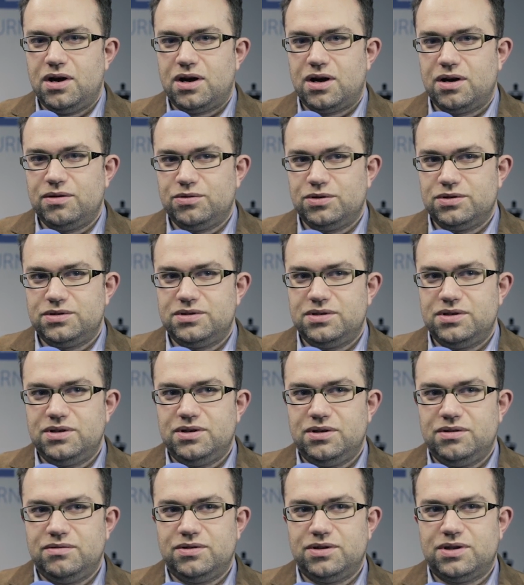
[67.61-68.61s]
I was
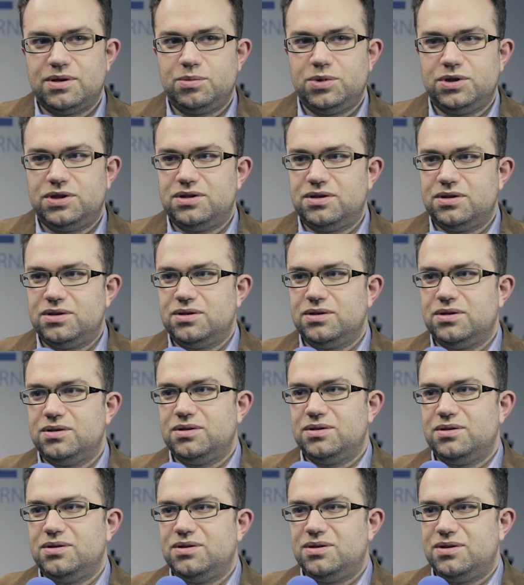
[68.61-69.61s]
even a bit,
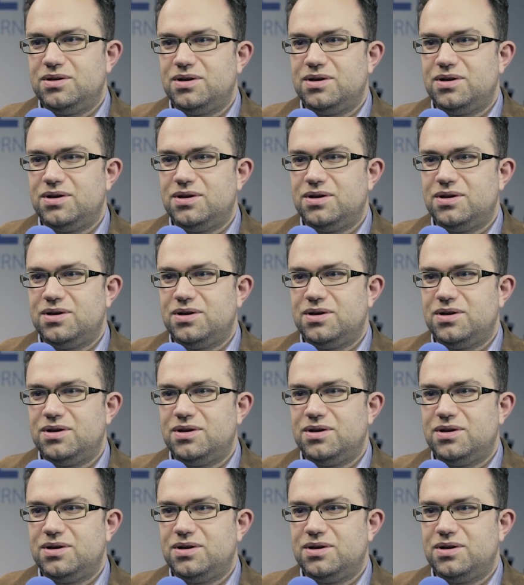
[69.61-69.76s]
uh,